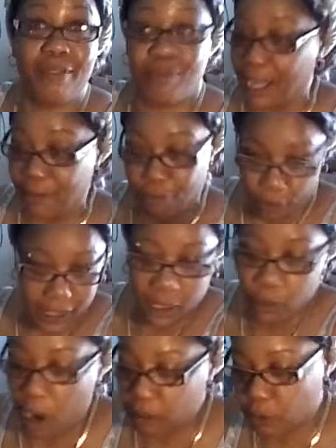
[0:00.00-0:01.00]
Like, freely
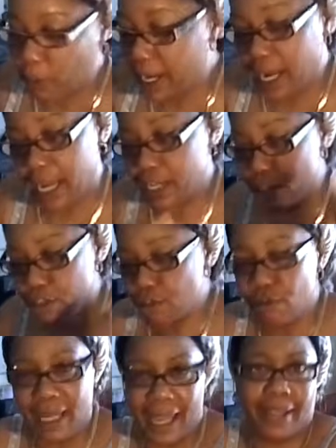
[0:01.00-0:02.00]
walked away. And you
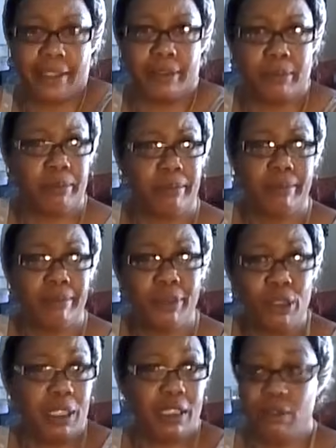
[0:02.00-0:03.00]
let them.
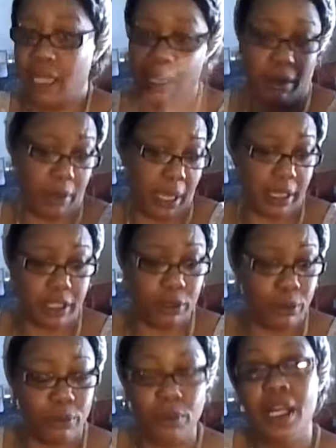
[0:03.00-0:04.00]
You're like, okay,
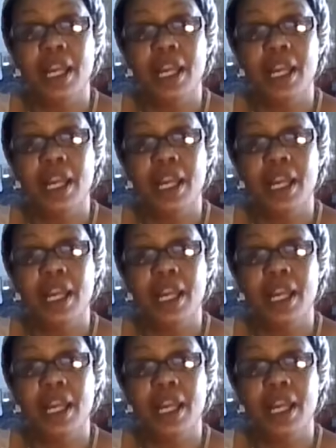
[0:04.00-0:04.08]
cool.